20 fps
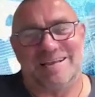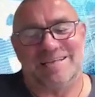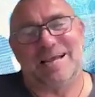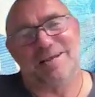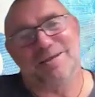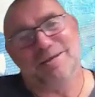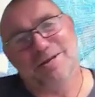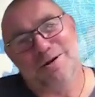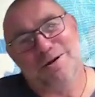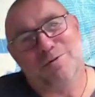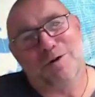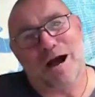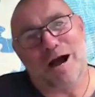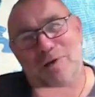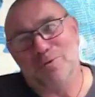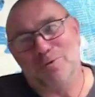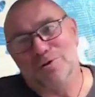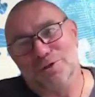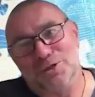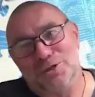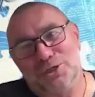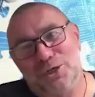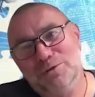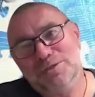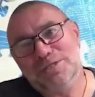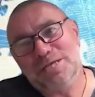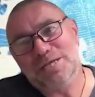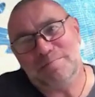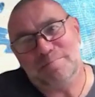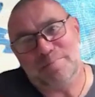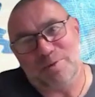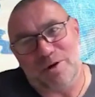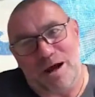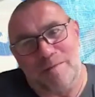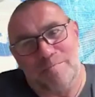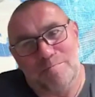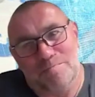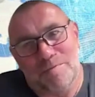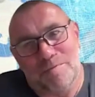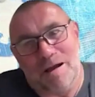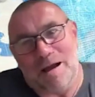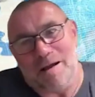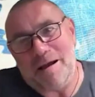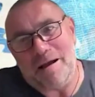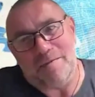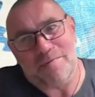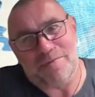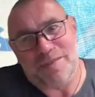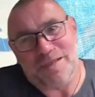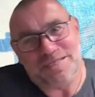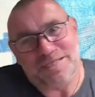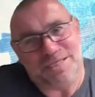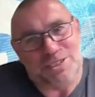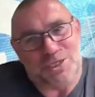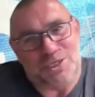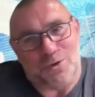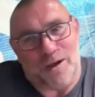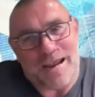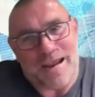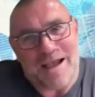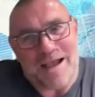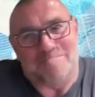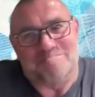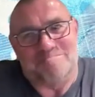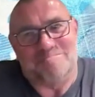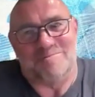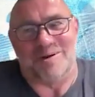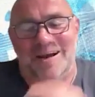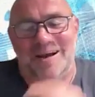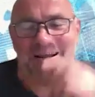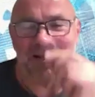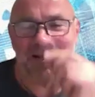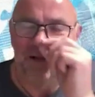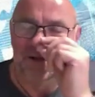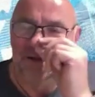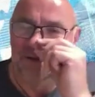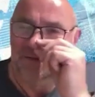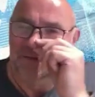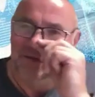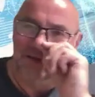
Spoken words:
Right? Like, you know what? I wouldn't choose it, but this is who I am, right?